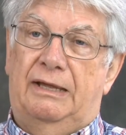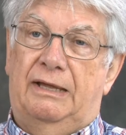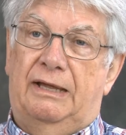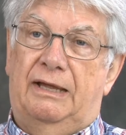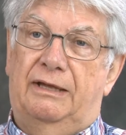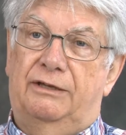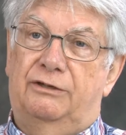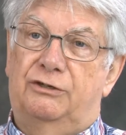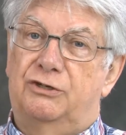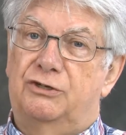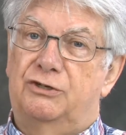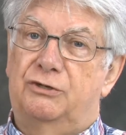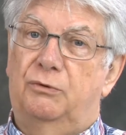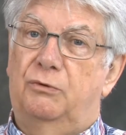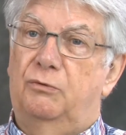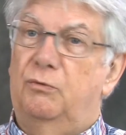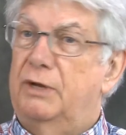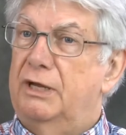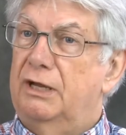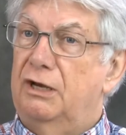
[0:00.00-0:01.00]
And
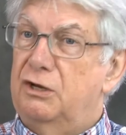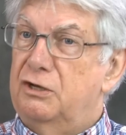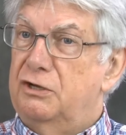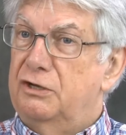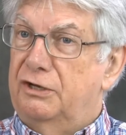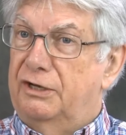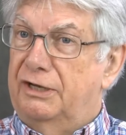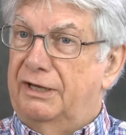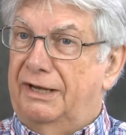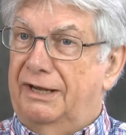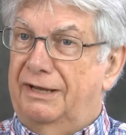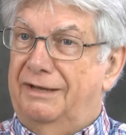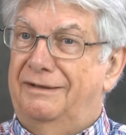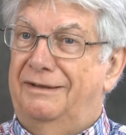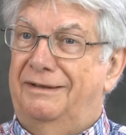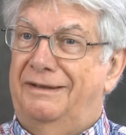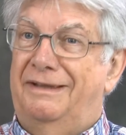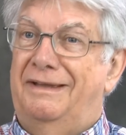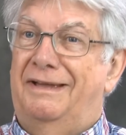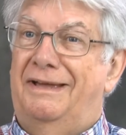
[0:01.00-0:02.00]
we are learning
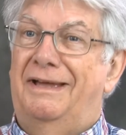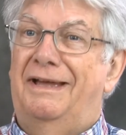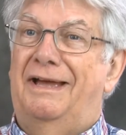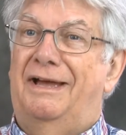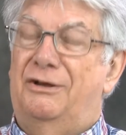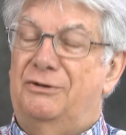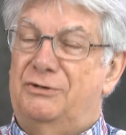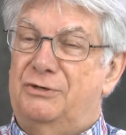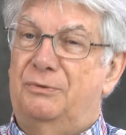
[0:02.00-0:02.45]
how